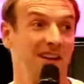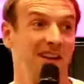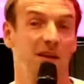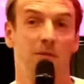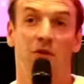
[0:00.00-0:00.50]

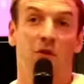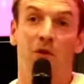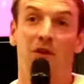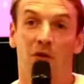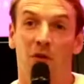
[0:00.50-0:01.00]
But
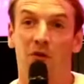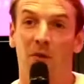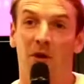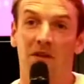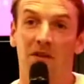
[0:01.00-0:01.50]
nobody knows
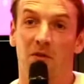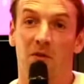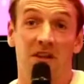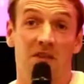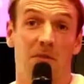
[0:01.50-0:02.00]
about it, so
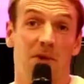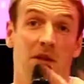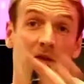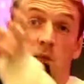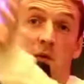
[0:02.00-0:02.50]
let's
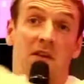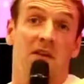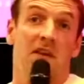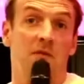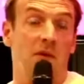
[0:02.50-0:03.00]
build one
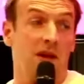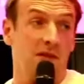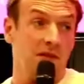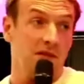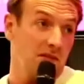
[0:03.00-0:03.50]
safe
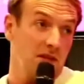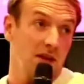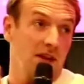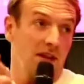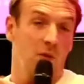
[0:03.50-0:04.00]
place
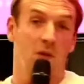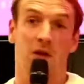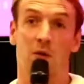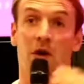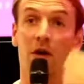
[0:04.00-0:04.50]
where
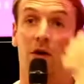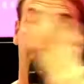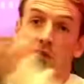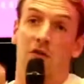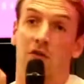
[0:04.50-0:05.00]
we are going
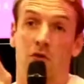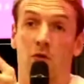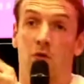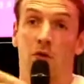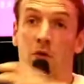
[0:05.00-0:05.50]
just to,
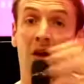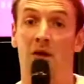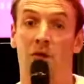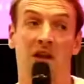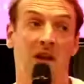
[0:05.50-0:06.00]
you know,
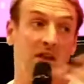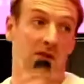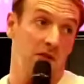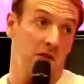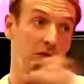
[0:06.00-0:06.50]
aggregate
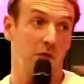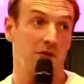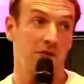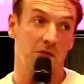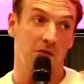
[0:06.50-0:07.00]
those
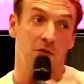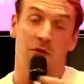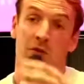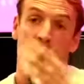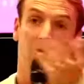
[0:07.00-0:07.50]

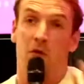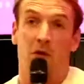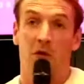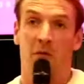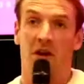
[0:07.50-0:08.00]
professionals around
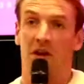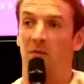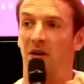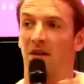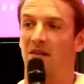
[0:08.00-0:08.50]
the
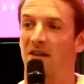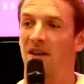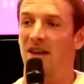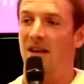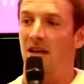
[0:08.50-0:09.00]
marketplace
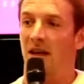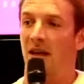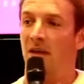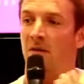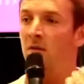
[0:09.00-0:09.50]

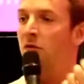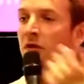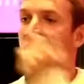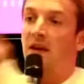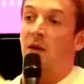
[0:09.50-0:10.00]
and just
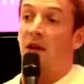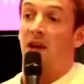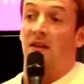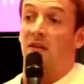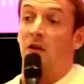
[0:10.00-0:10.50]
say, okay,
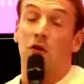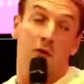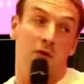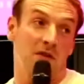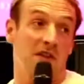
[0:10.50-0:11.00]
it's not
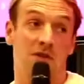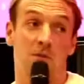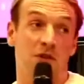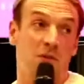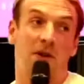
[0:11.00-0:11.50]
used, it's
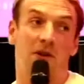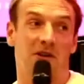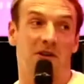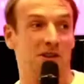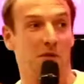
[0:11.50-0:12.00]
much better,
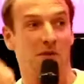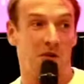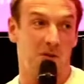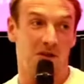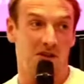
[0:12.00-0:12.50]
it's
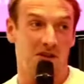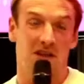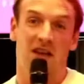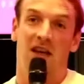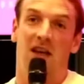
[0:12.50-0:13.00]
refurbished,
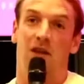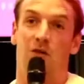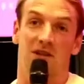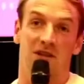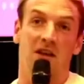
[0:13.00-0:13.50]
and you're
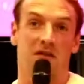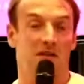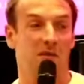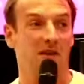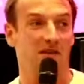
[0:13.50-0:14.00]
safe,
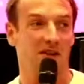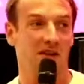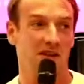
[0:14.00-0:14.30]
basically.